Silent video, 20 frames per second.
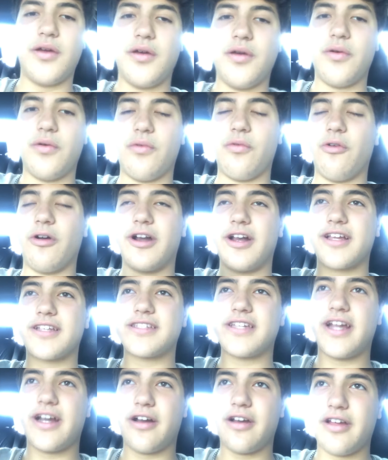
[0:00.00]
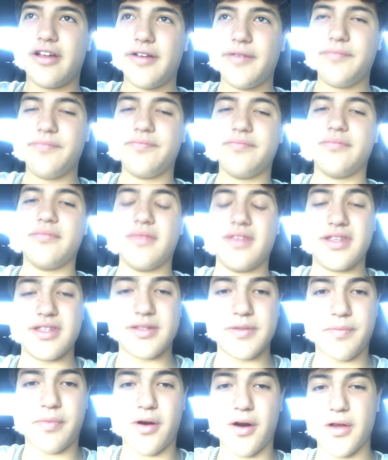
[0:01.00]
Wernicke's area is a
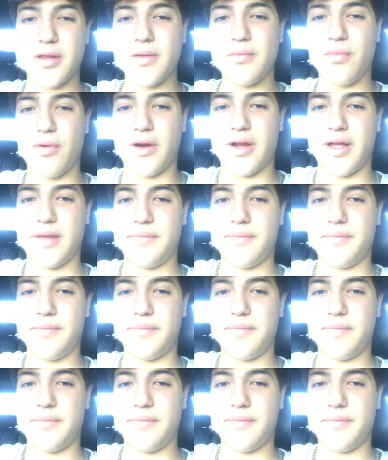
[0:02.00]
part of the brain.